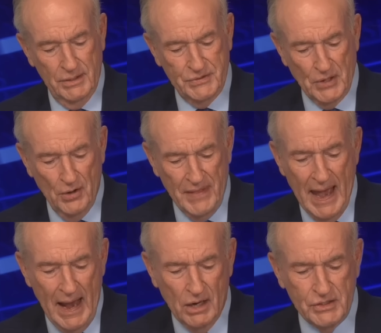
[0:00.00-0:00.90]
So
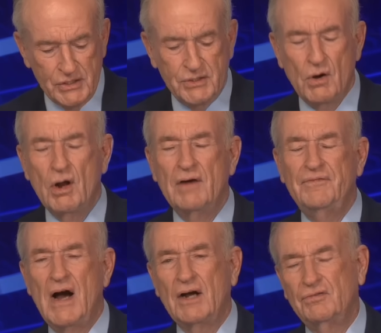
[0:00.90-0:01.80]
now she's going on
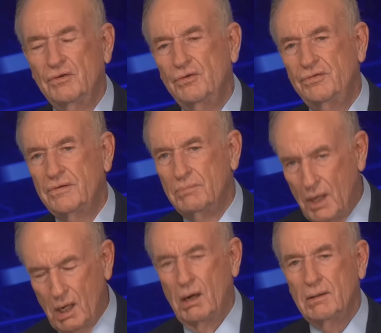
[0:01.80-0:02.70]
Fox News
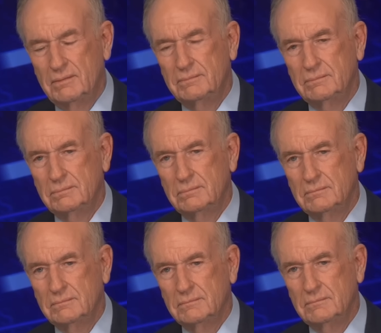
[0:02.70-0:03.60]
tomorrow.
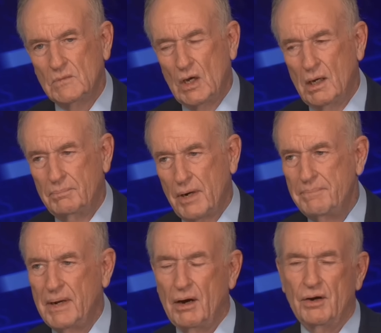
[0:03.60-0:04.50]
Uh,
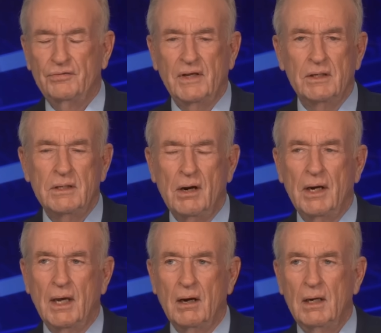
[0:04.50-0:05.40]
Bret Baier is the
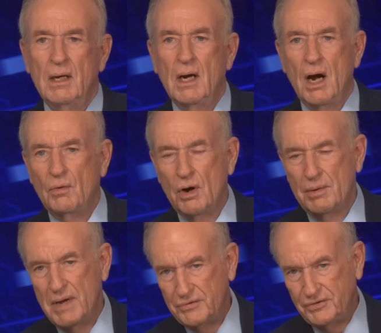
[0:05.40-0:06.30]
interrogator. I wrote
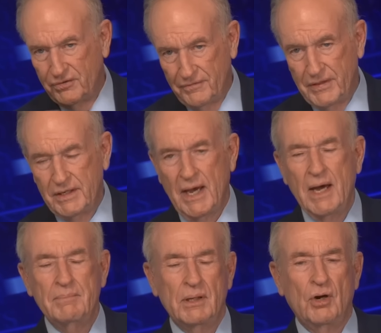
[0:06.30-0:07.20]
a message of the
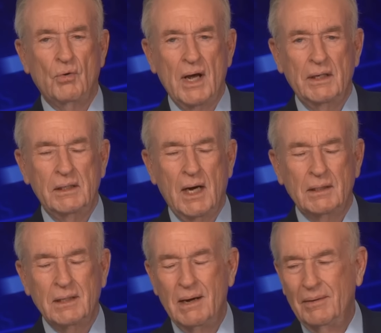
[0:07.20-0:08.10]
day on
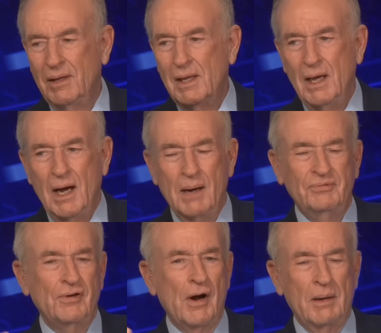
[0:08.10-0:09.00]
BillO'Reilly.com. I'm
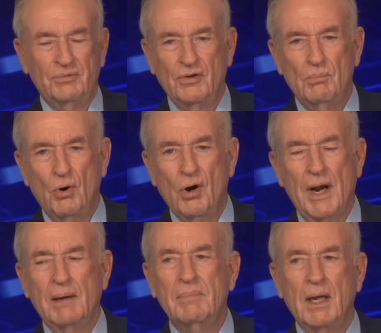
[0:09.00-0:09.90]
sorry I'm so
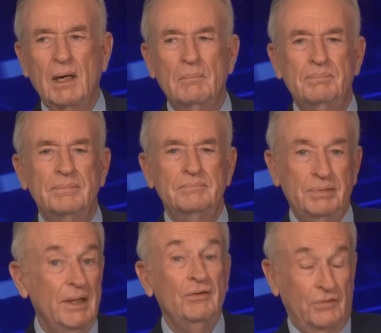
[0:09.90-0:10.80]
boring, but
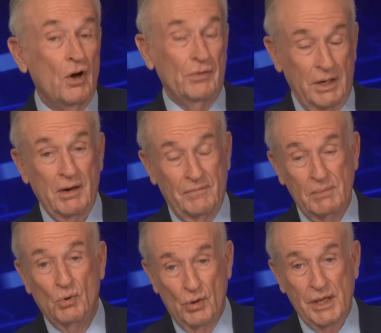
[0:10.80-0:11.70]
please go there
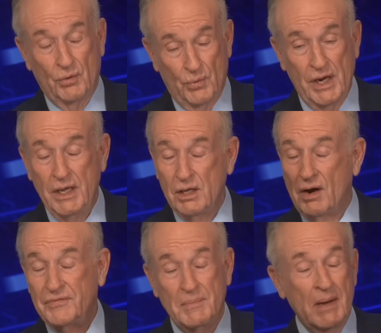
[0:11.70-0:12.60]
every morning and read it. You
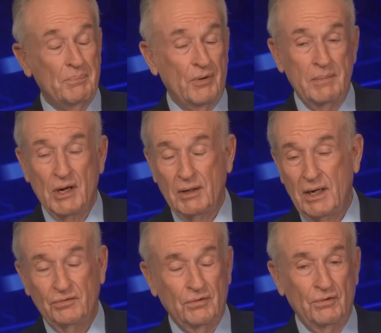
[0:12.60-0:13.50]
don't have to be a premier
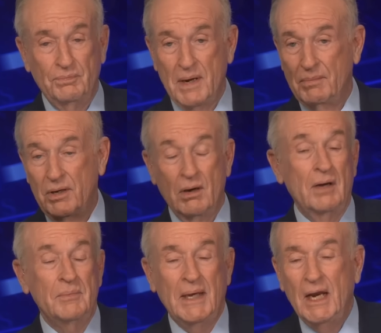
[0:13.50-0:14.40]
concierge member. You
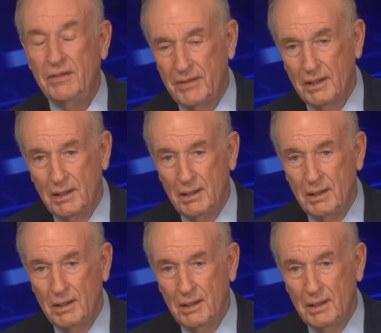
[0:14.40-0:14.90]
don't have to be anything.